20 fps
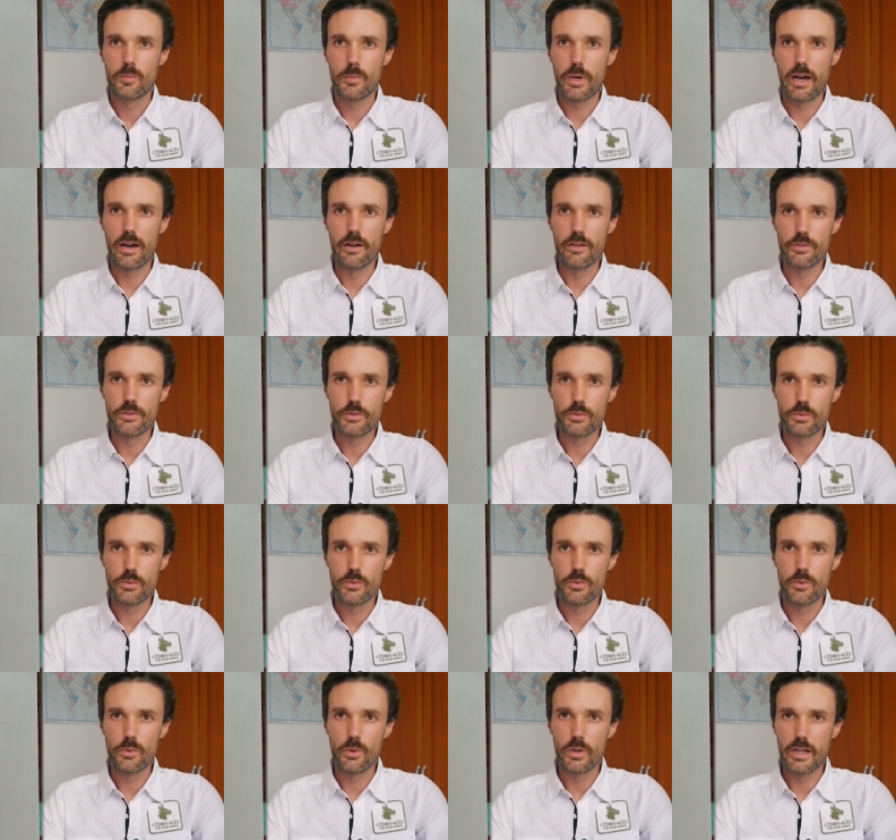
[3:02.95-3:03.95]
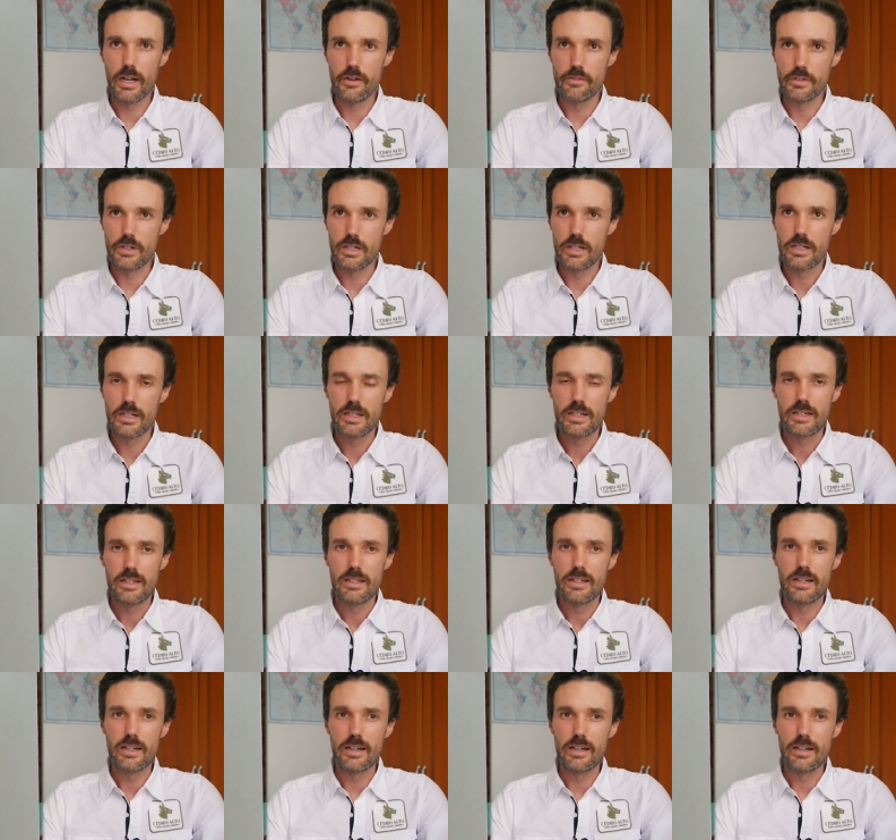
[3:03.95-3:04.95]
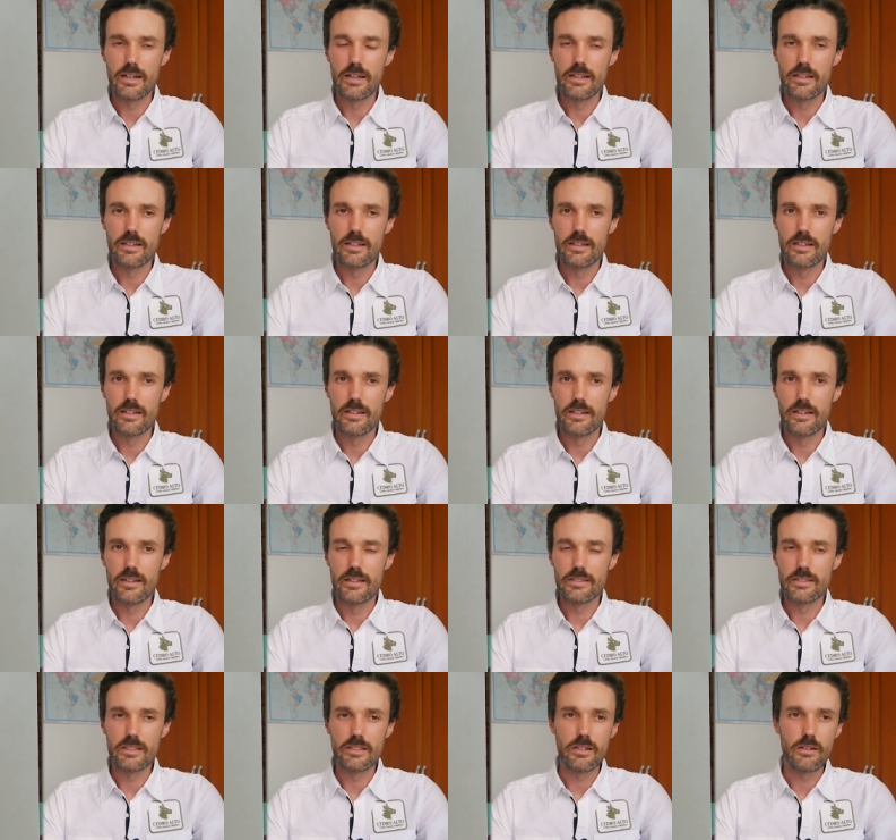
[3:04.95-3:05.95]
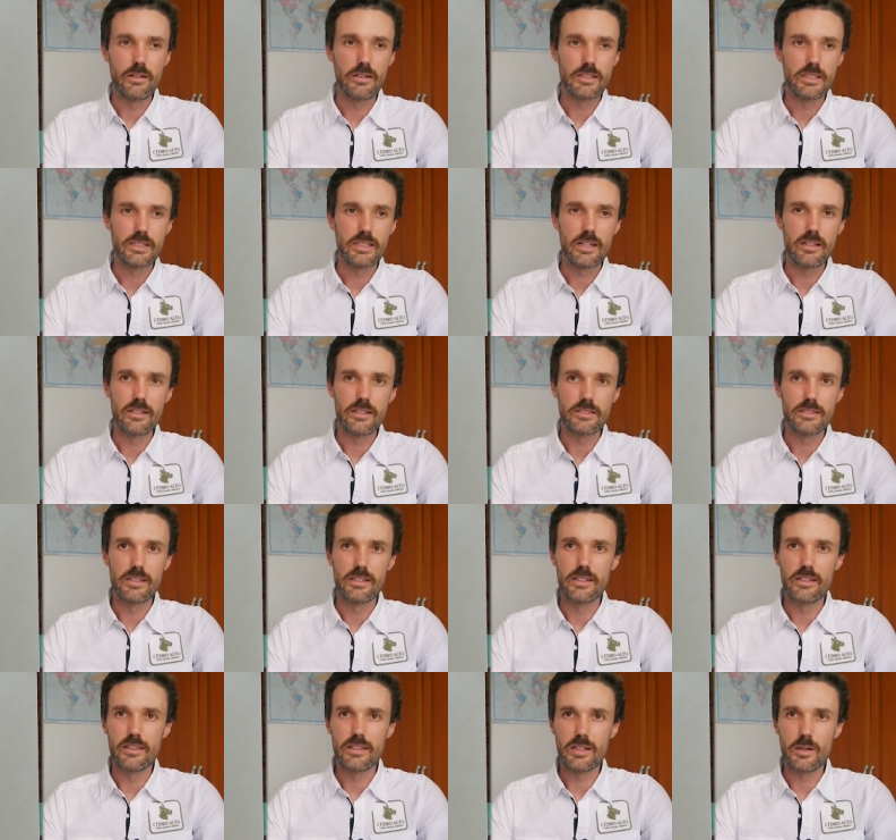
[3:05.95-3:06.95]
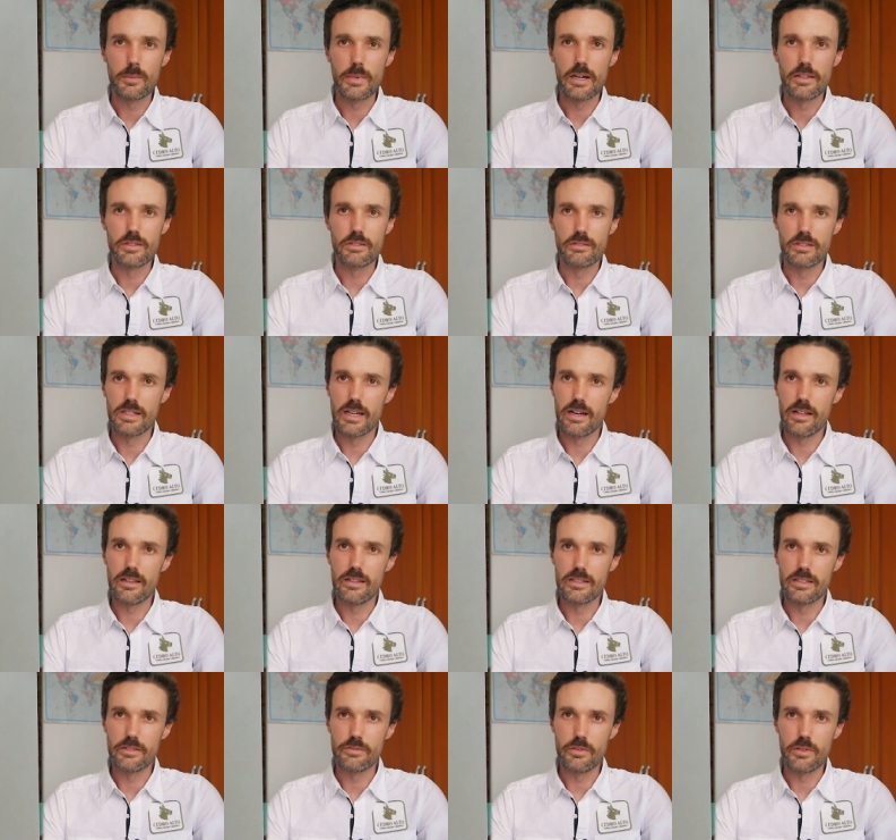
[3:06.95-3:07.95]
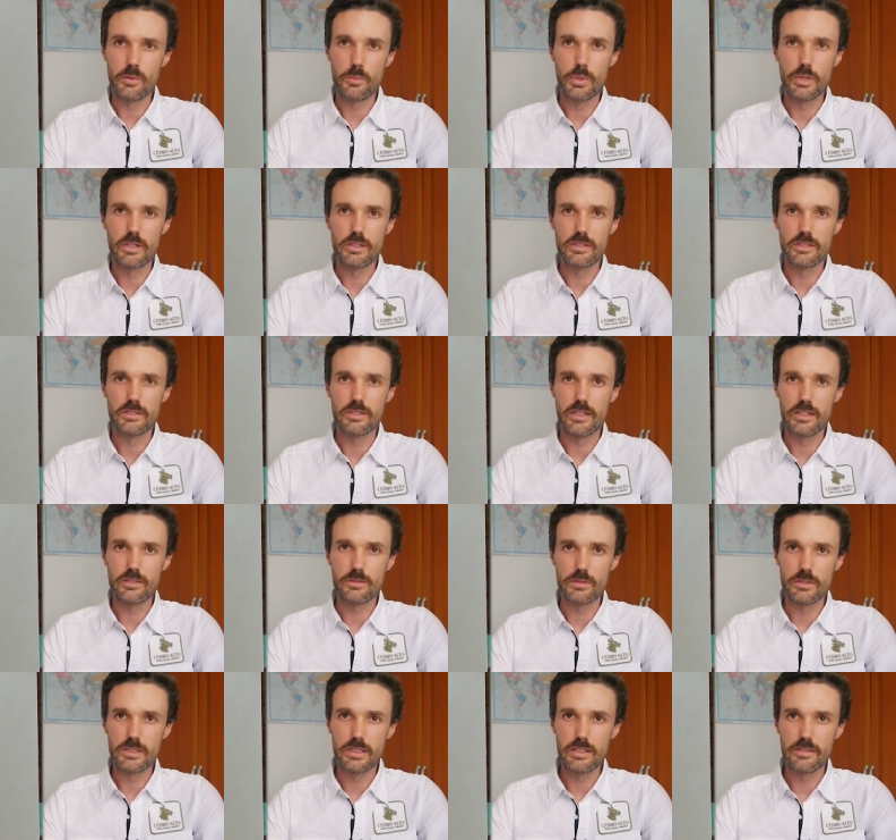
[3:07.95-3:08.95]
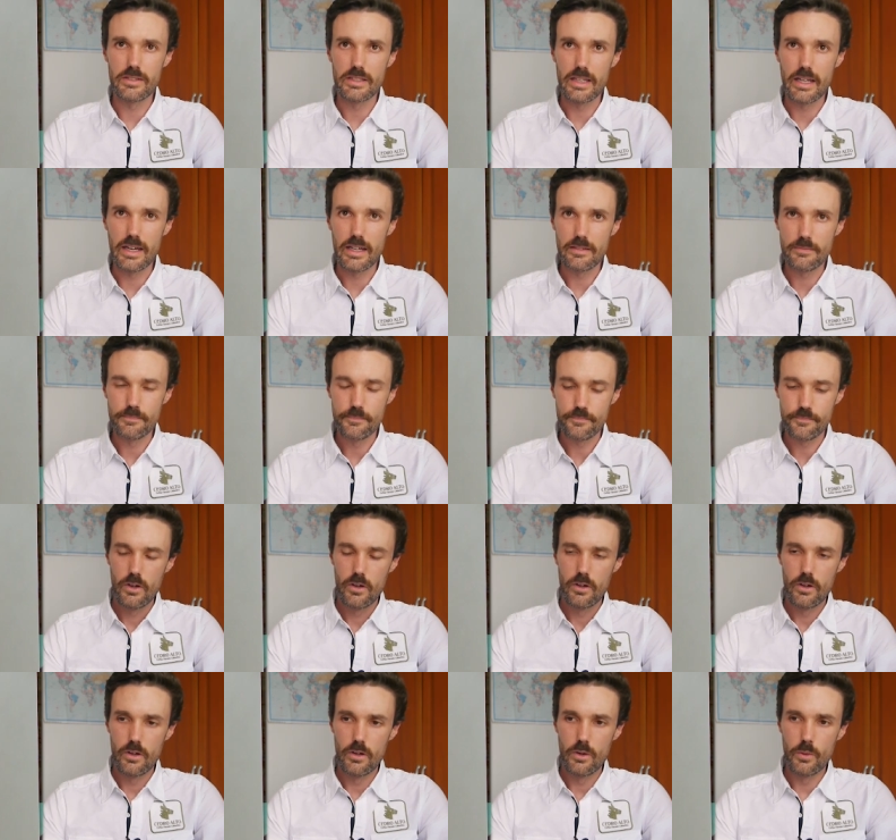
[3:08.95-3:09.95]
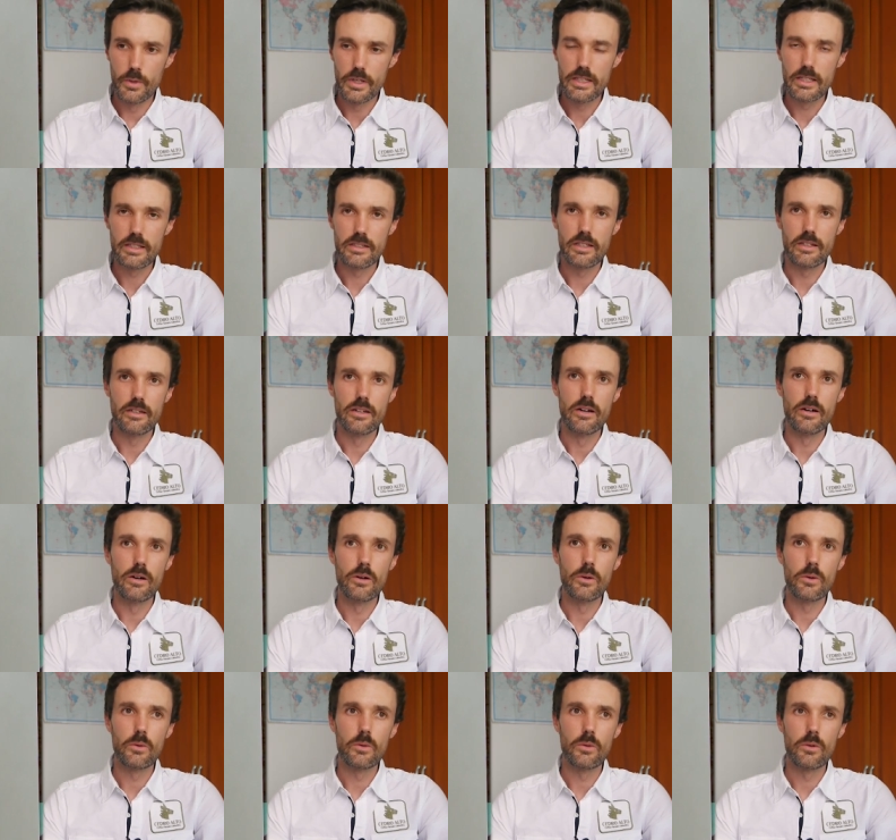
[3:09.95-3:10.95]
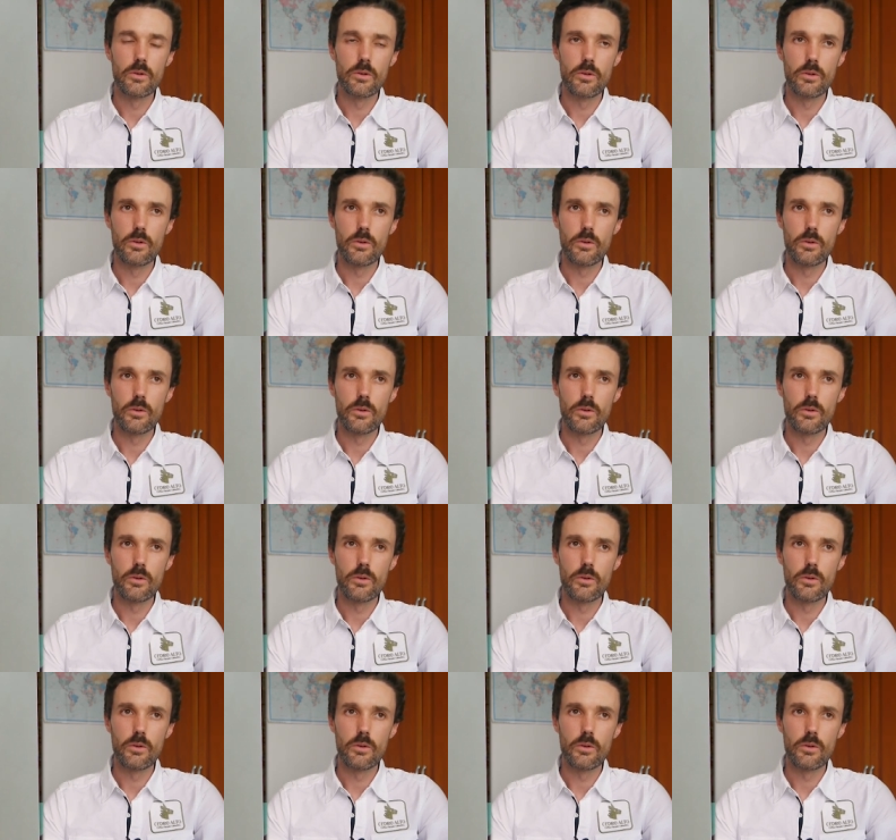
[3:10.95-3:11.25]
pounds, whatever, isn't going to tell us anything about the reality for the person that's receiving that. We need to know